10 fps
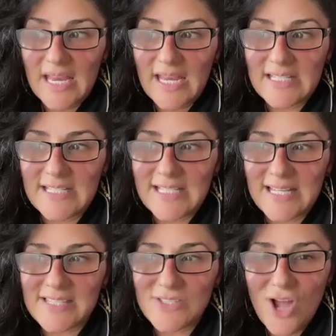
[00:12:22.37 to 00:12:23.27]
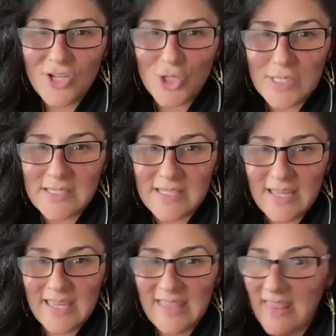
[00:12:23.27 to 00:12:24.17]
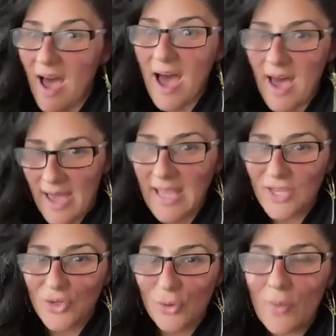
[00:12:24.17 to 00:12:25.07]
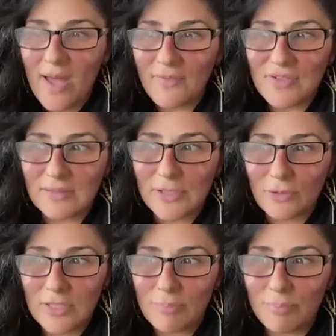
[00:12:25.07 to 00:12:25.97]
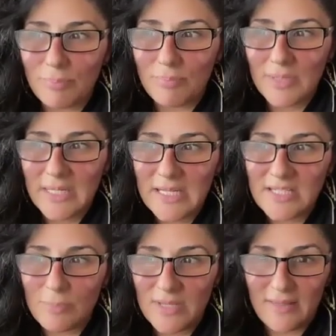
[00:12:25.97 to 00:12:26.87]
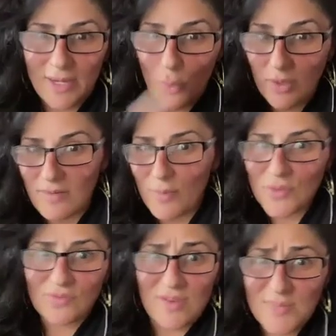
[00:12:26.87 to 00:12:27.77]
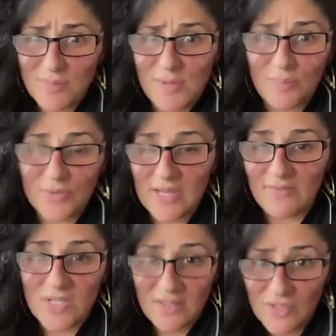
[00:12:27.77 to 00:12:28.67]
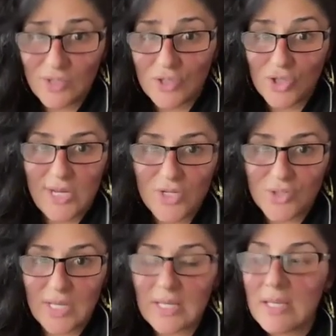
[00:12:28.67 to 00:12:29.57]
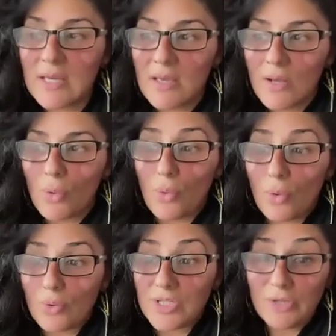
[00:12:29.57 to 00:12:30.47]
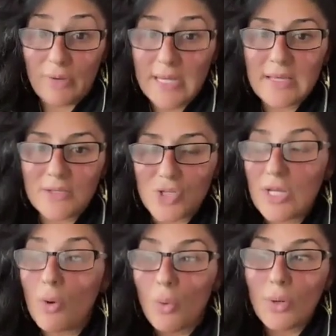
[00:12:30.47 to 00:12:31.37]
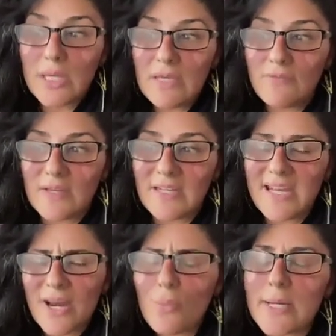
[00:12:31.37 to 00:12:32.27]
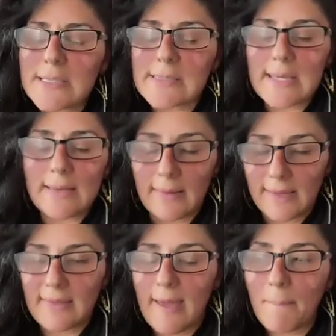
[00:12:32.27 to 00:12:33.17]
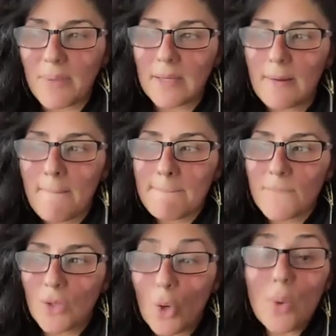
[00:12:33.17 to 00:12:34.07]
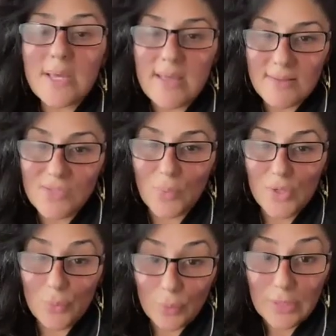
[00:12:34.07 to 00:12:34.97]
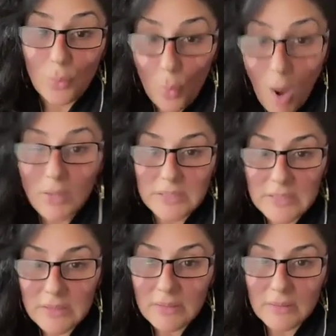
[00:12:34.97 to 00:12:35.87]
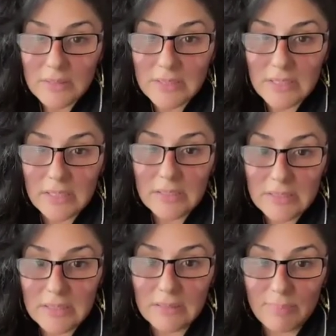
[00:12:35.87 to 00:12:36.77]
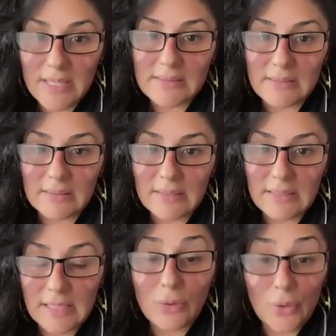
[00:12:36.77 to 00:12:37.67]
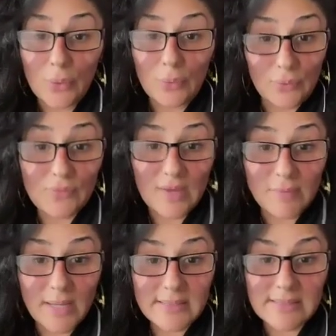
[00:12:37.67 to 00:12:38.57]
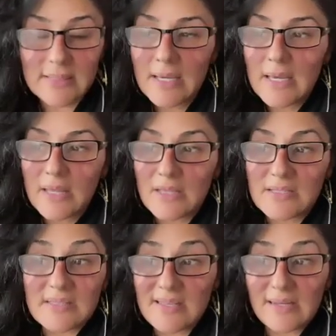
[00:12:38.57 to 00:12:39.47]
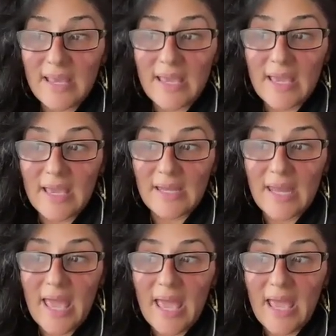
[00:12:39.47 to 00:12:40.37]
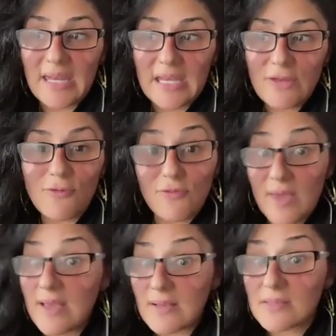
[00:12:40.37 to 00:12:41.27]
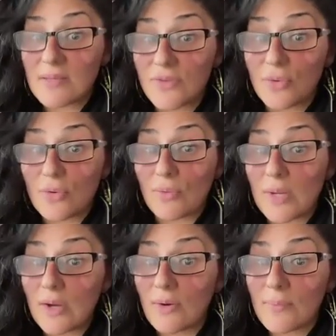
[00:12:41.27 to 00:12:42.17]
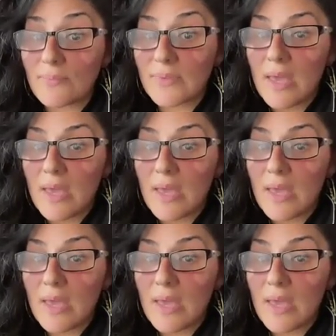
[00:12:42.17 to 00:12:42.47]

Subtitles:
it's not just in the high. You don't have to literally need to be like one of the most famous people to have done shady shit or degrading shit, or even, and I don't want to say it like that, but go against what you really want to basically get known or famous. This isn't in any phase of your career.